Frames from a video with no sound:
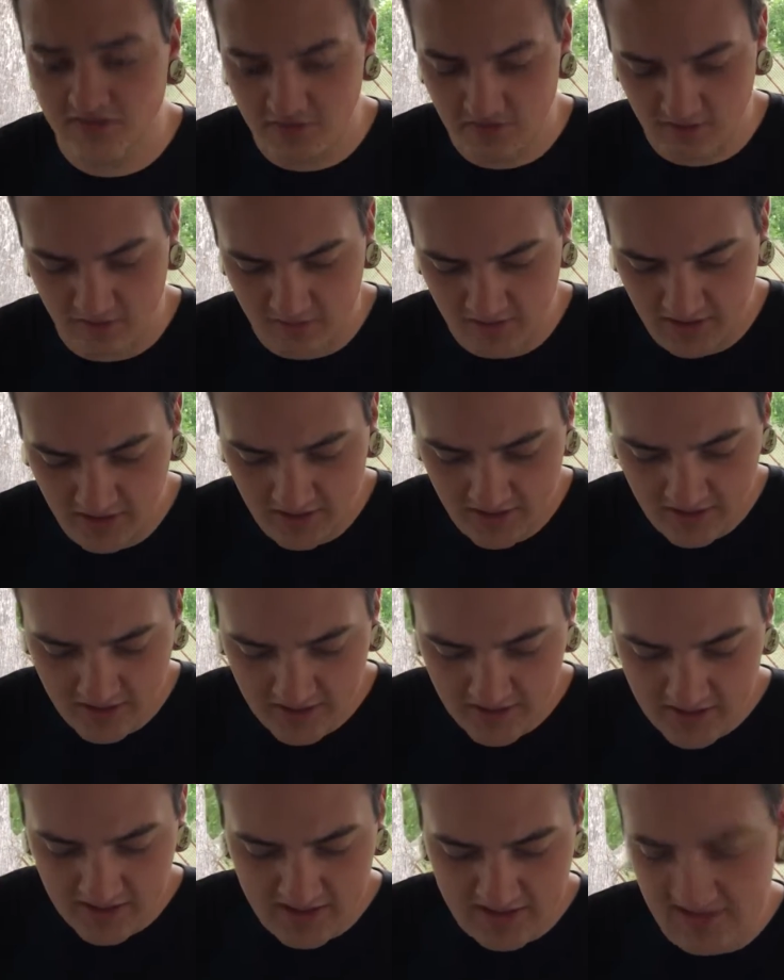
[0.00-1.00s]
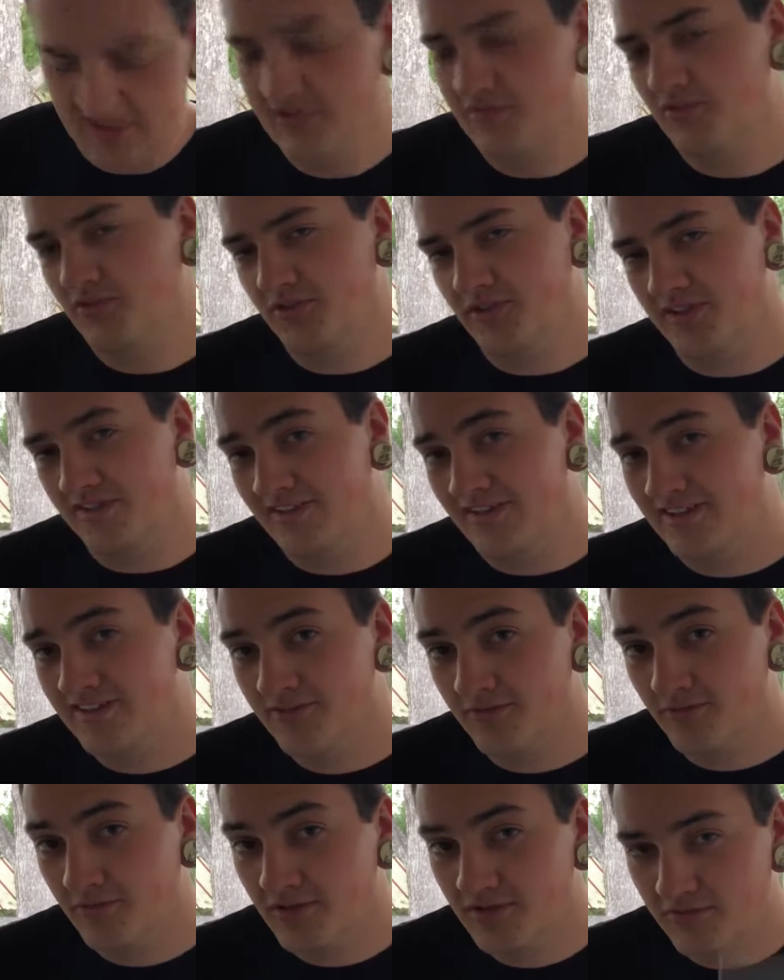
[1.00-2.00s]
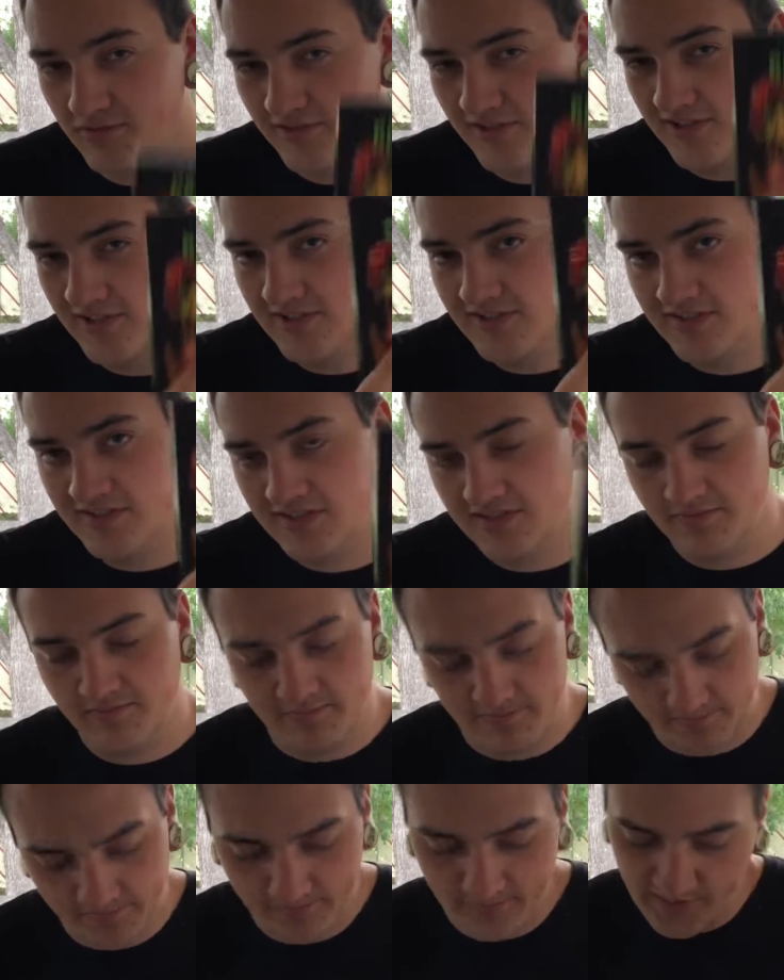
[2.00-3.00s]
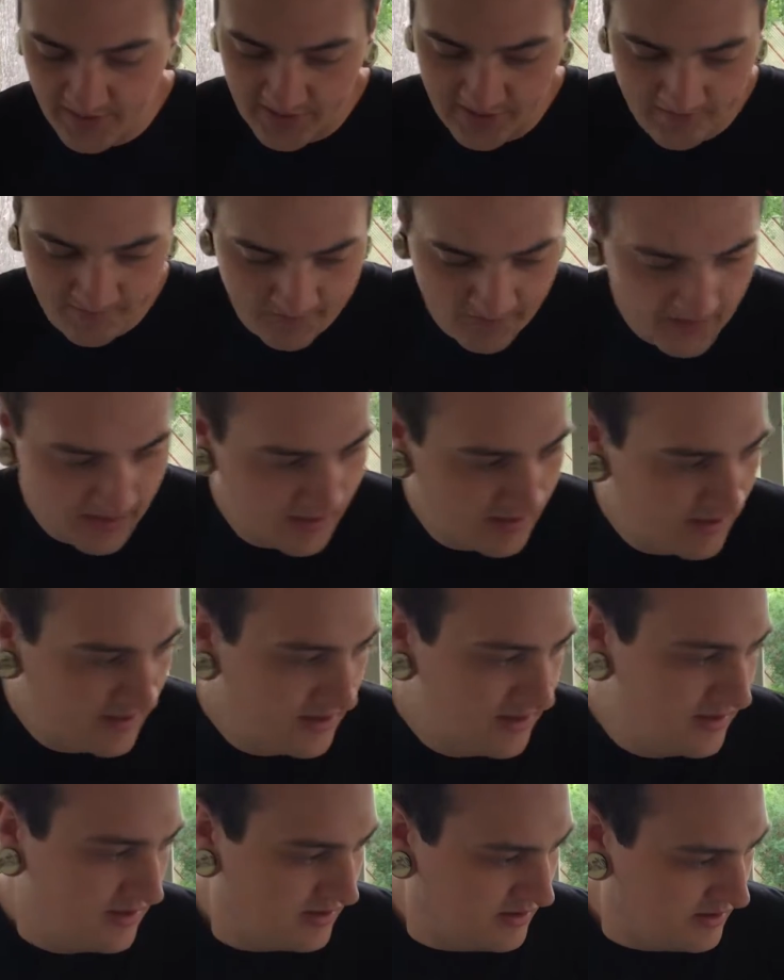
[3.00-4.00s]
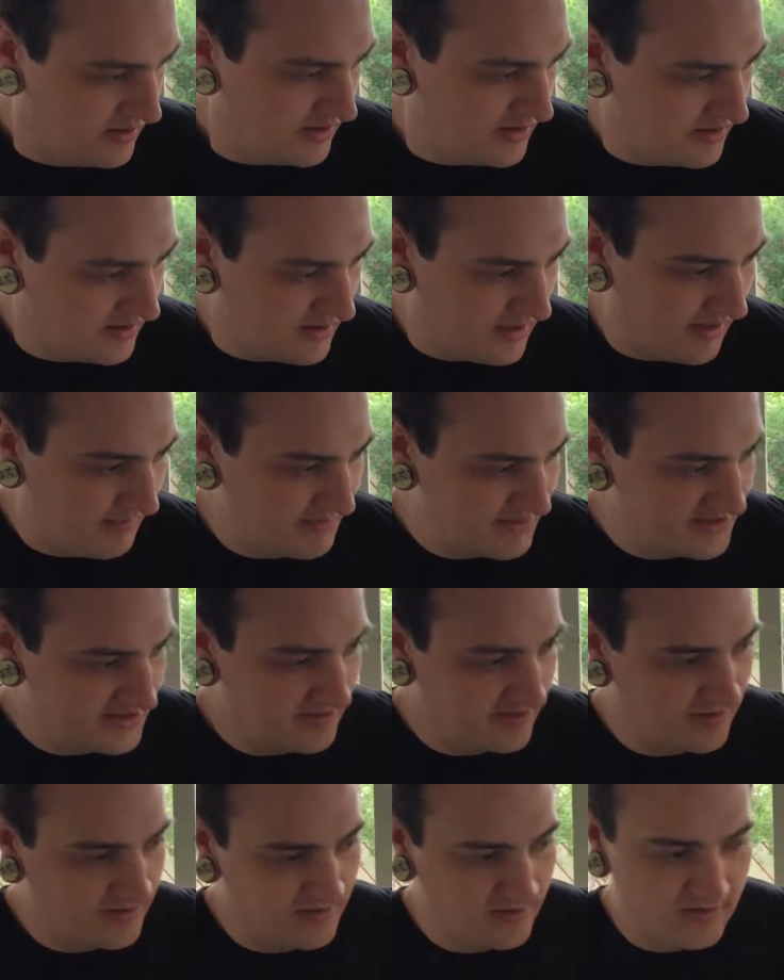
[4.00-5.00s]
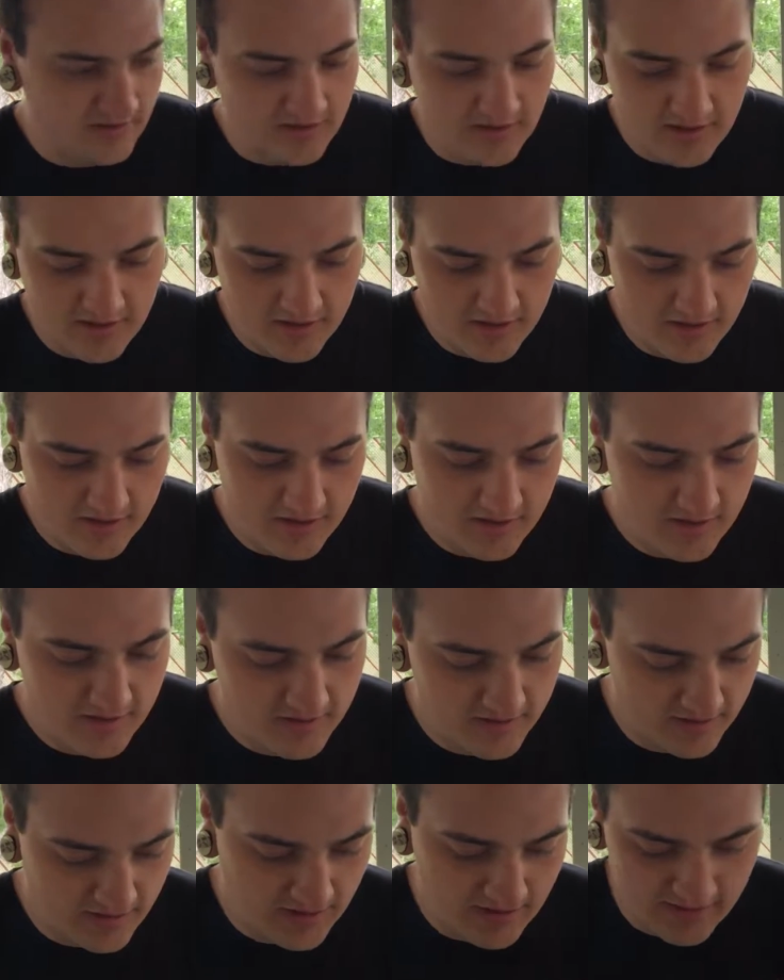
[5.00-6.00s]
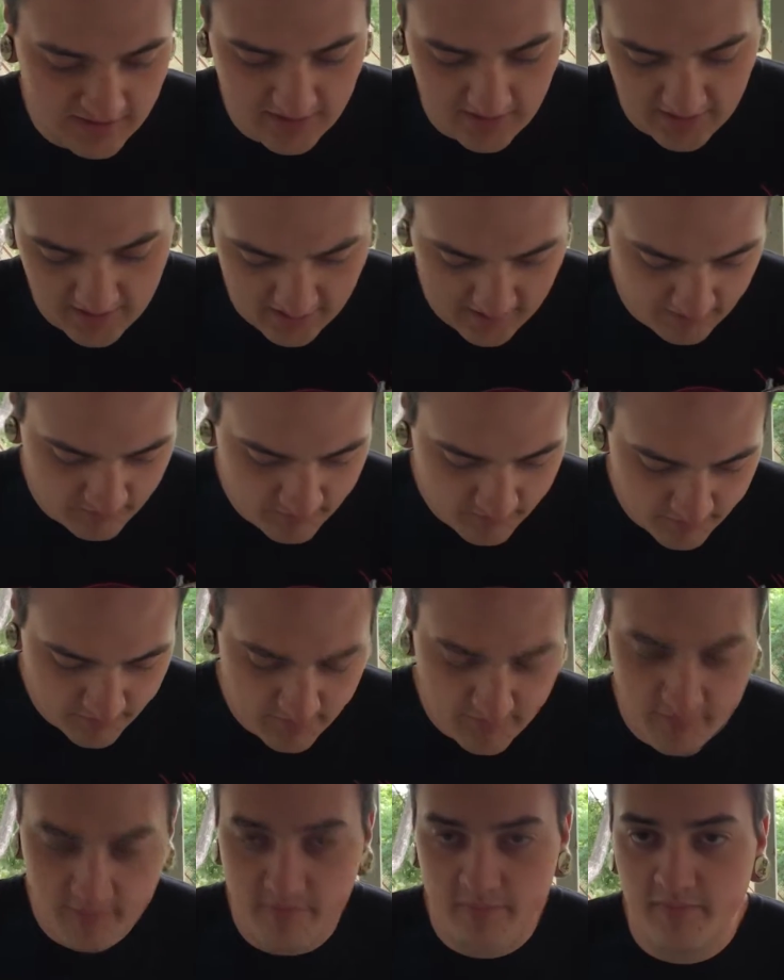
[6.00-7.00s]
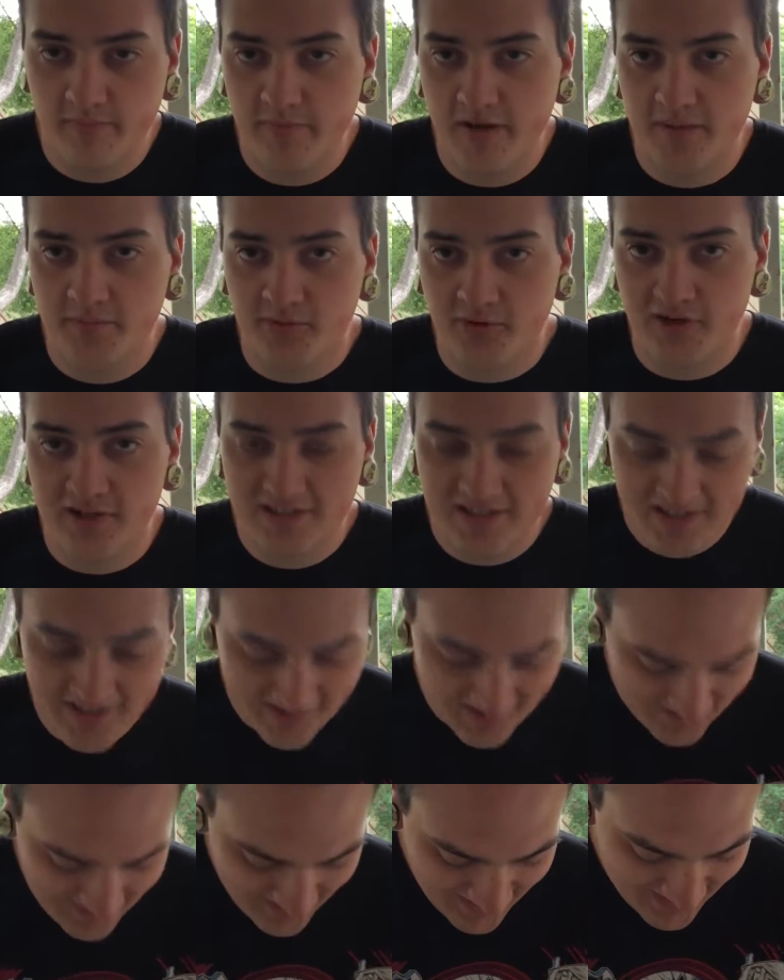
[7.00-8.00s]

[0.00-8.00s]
so it didn't really need a re-release, but I'm a sucker and I upgraded.